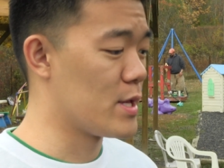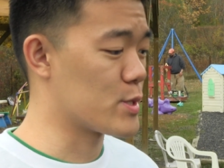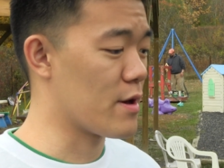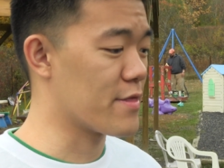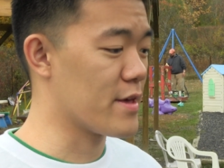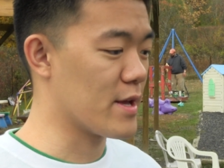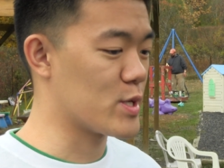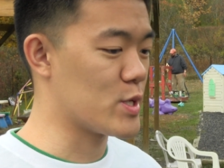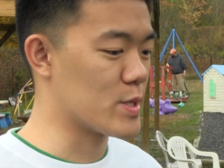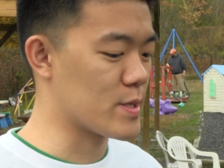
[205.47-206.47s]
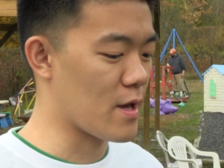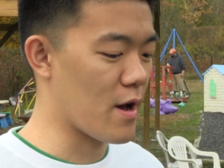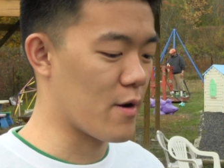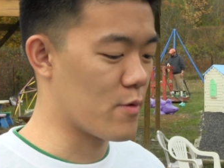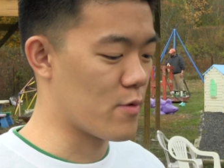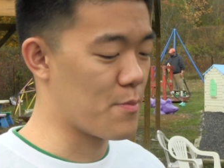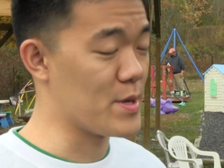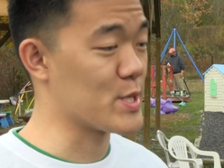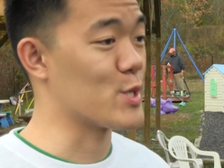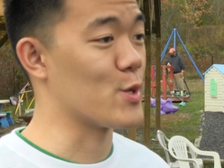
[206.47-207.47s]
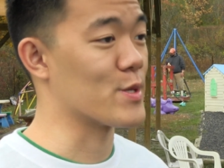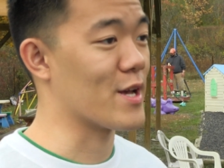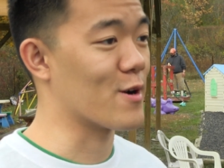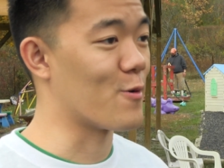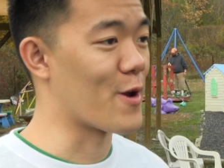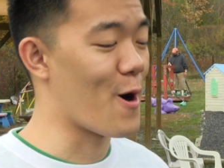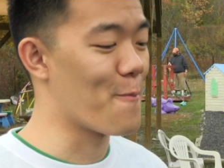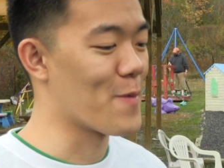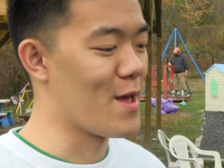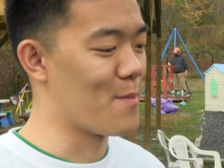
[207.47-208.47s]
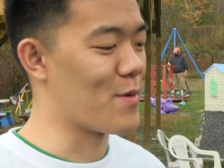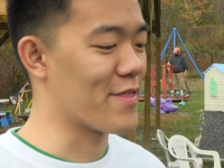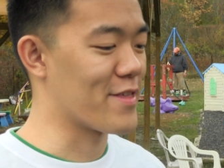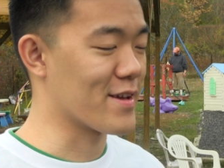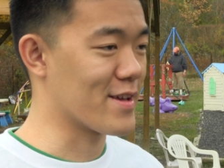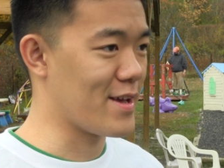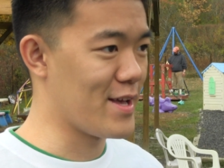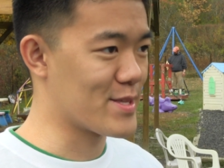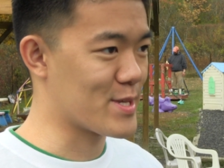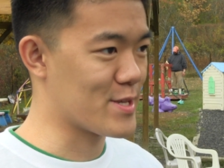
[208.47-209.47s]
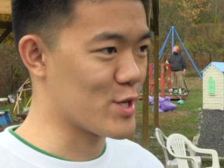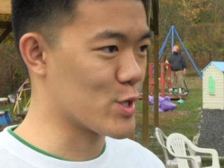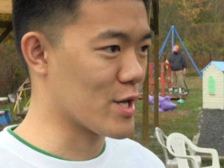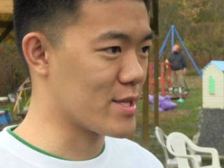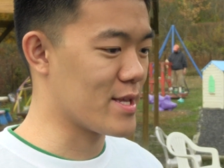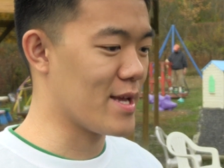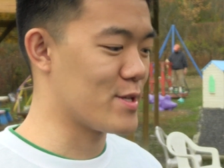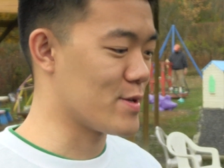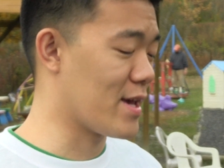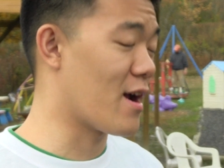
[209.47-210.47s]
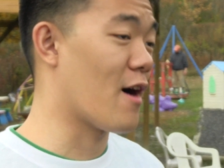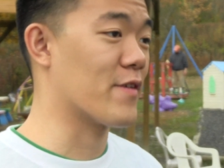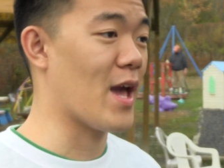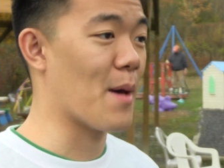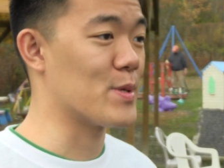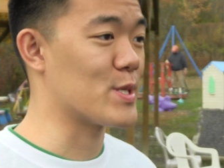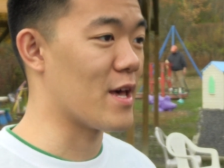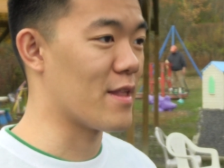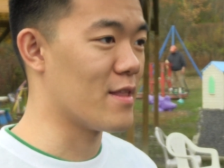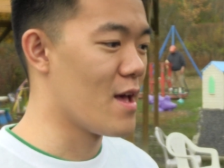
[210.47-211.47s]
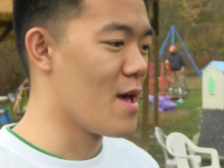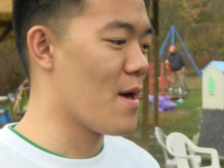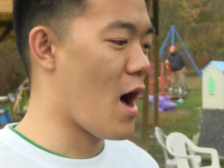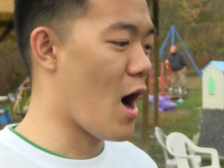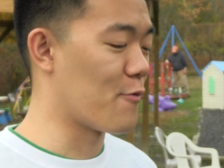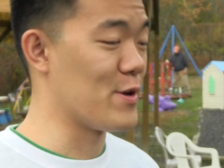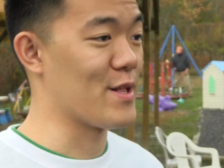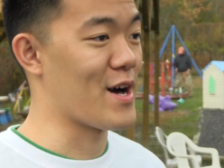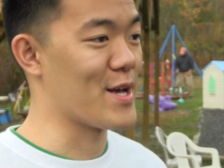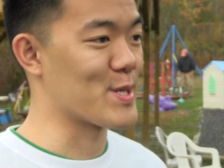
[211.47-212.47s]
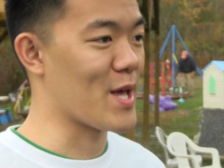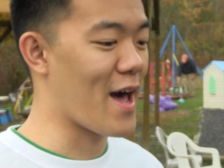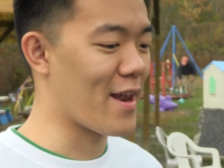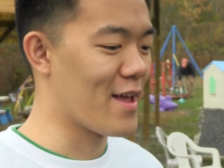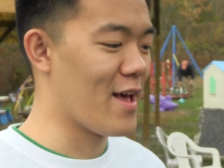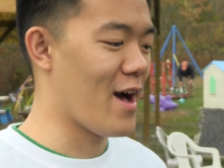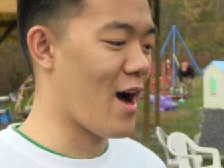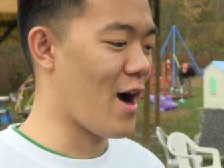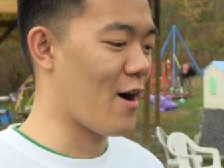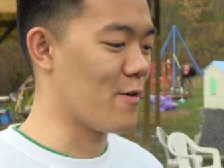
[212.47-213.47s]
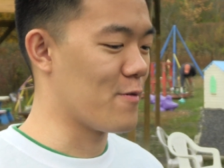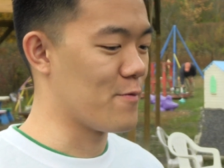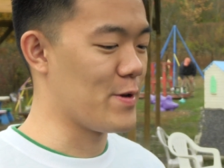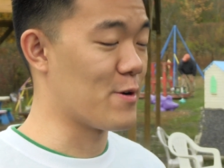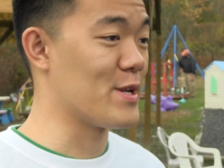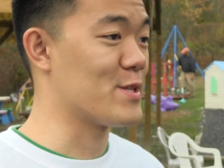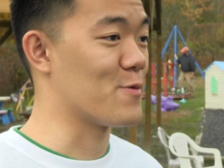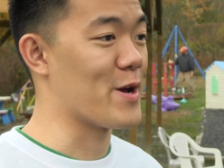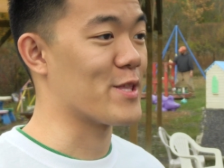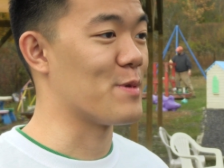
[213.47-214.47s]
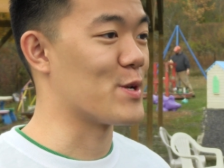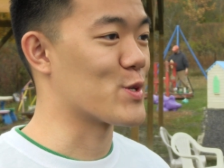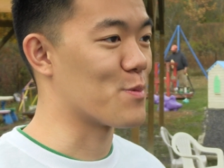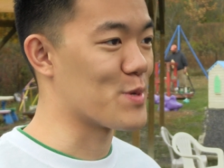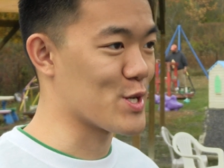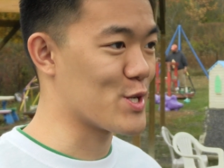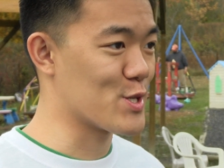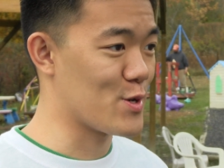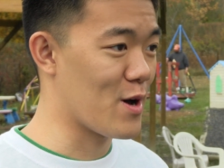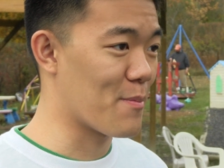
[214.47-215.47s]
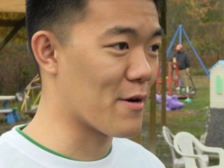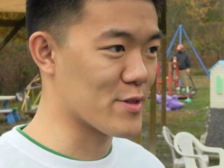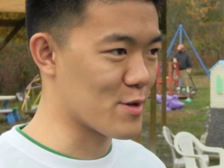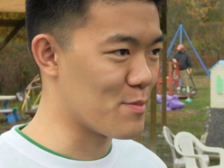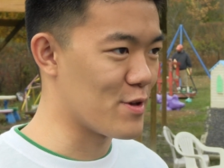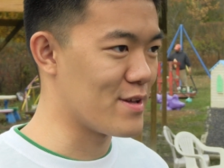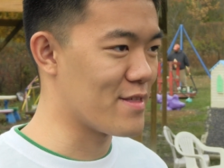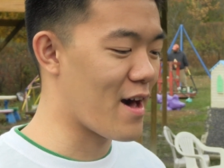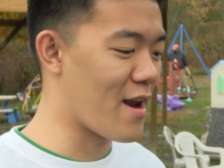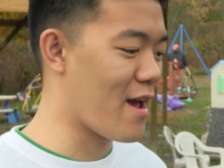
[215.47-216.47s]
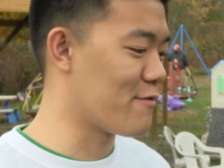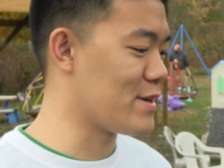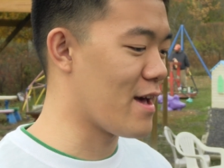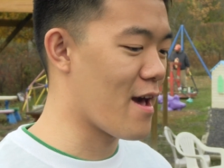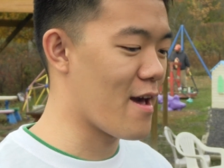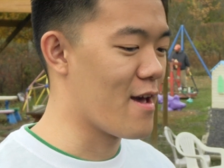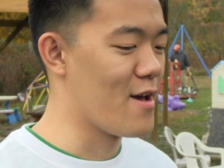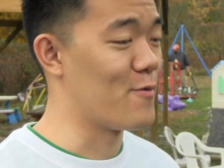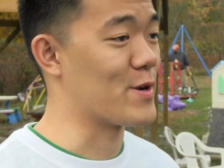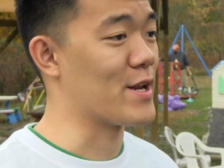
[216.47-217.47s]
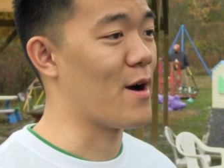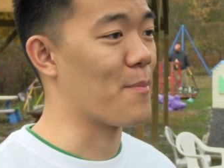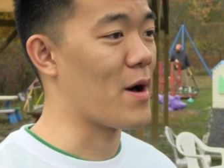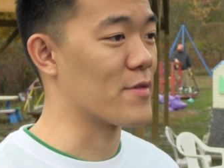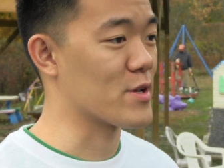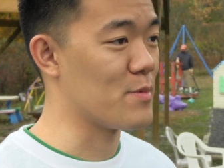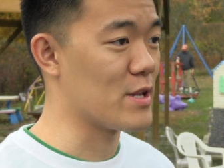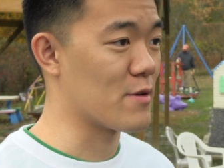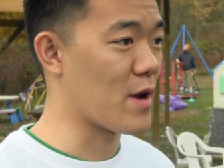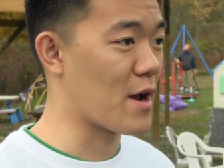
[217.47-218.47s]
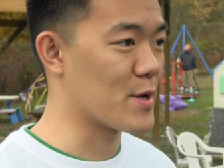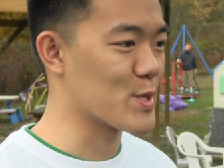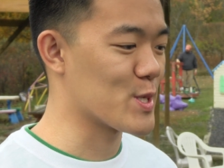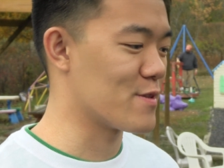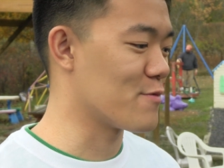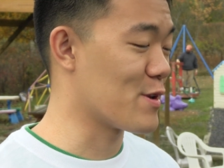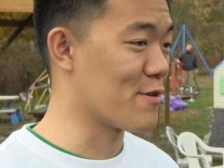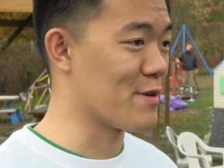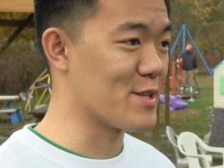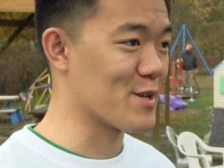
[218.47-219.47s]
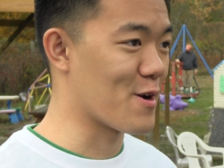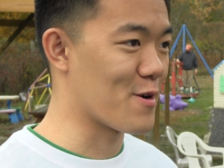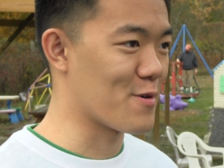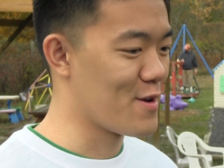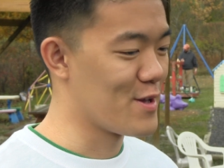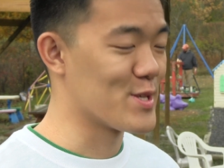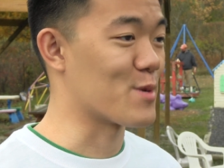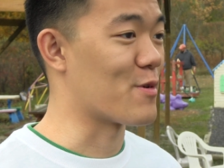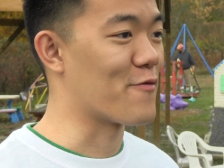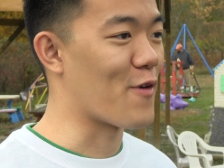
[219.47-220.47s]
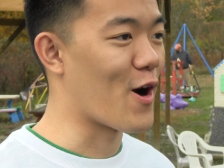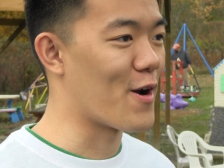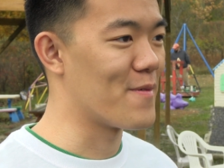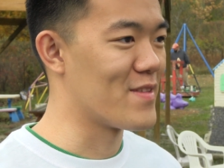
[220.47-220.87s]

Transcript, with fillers: So I think it's just, uh, we're busy students at Cornell, but I think it's just a good day to get off campus and uh, realize that we don't need to wait to be in a certain position to help out the community, that every day we can help out with the community around us, and we don't need to go somewhere far.